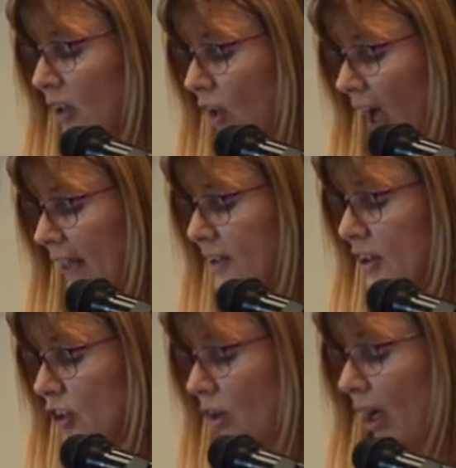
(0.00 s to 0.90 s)
light to
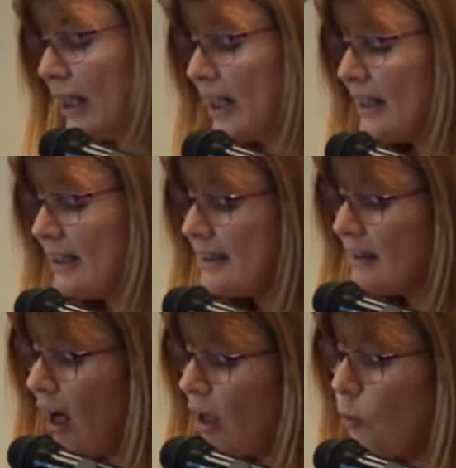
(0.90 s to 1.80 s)
shine in this
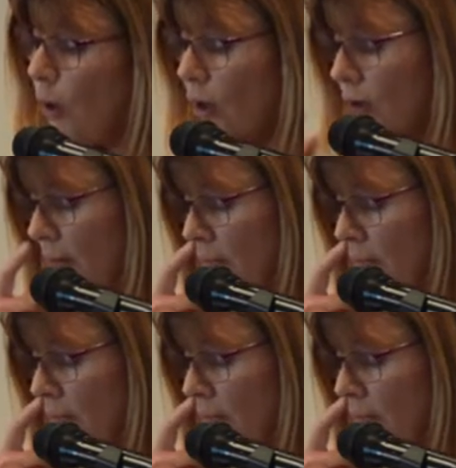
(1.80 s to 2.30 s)
dark world.